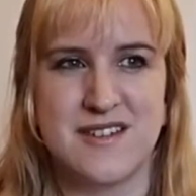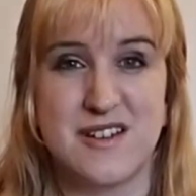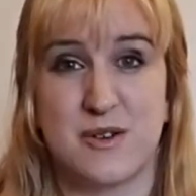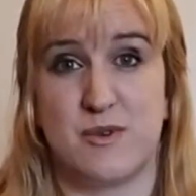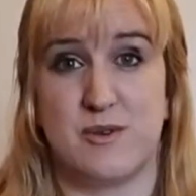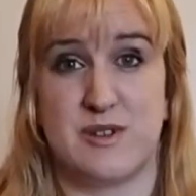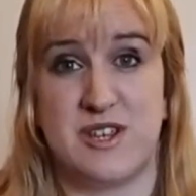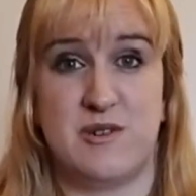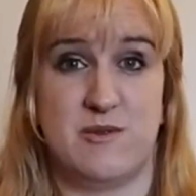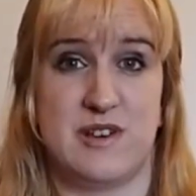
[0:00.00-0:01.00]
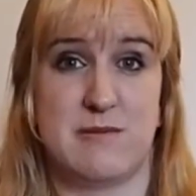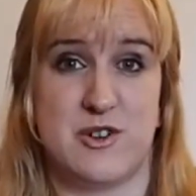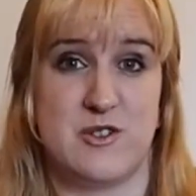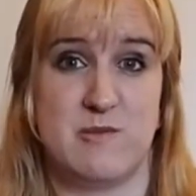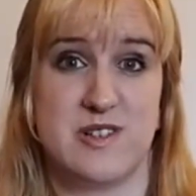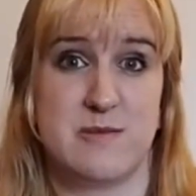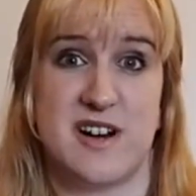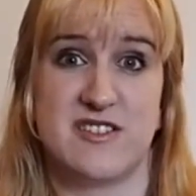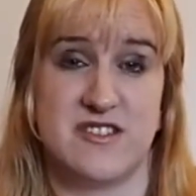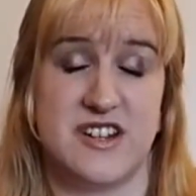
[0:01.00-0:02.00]
oh well, we knew that person was a
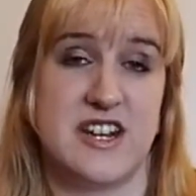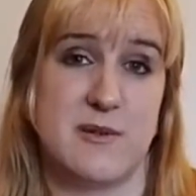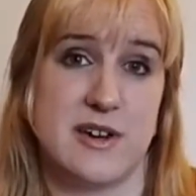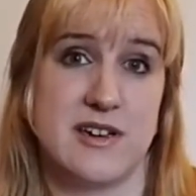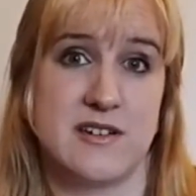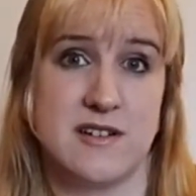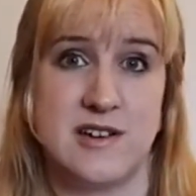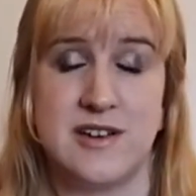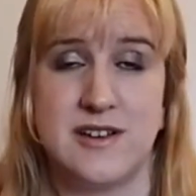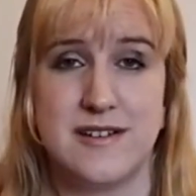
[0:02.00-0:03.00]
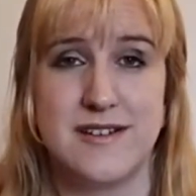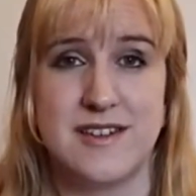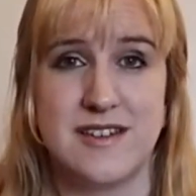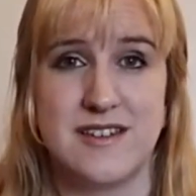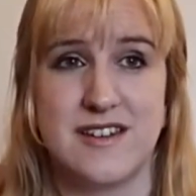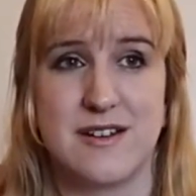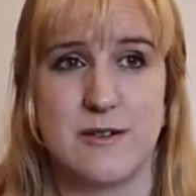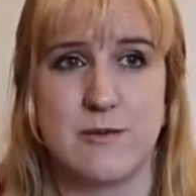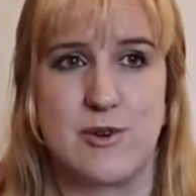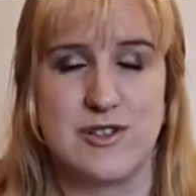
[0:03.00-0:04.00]
bastard anyway. You know,
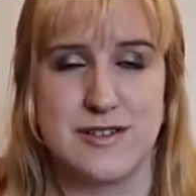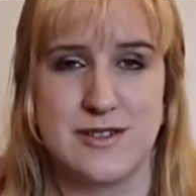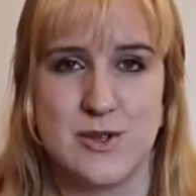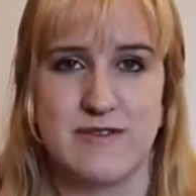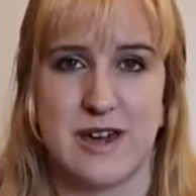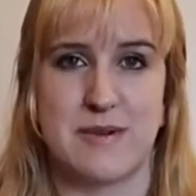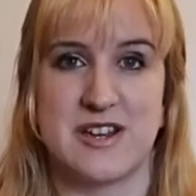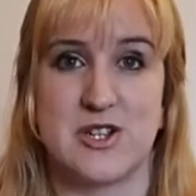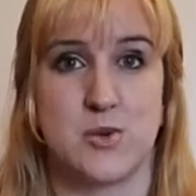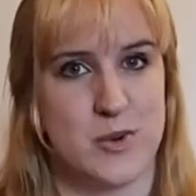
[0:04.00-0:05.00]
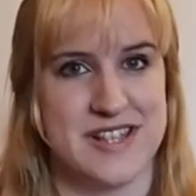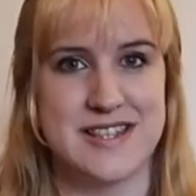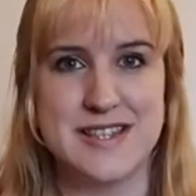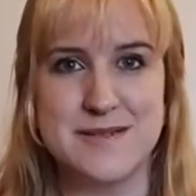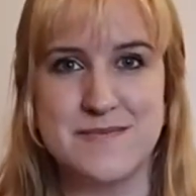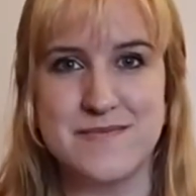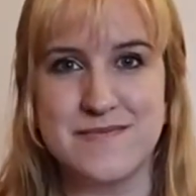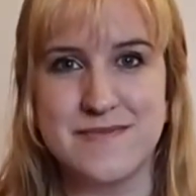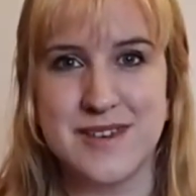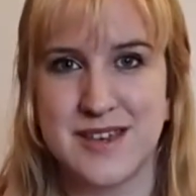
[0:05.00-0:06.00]
it wasn't sort of like a big twist.
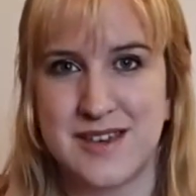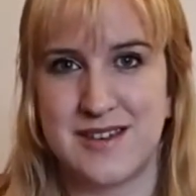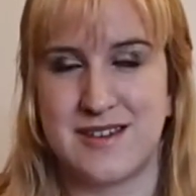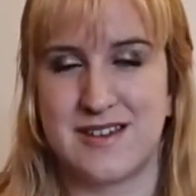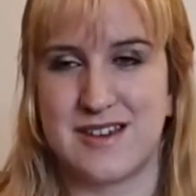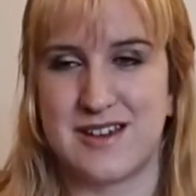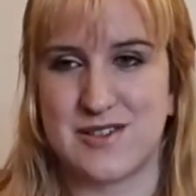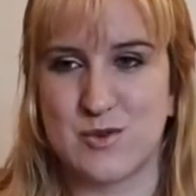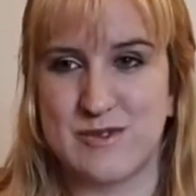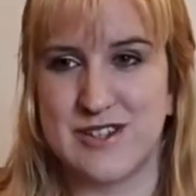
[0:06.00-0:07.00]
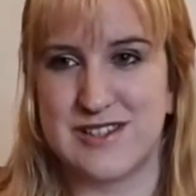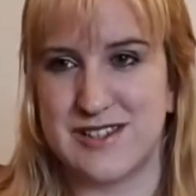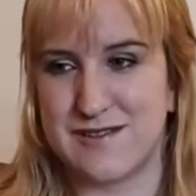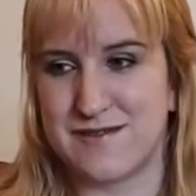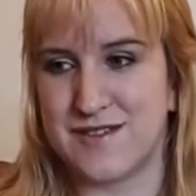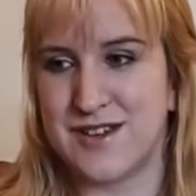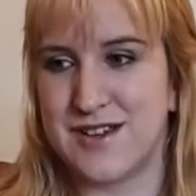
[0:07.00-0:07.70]
It's almost as if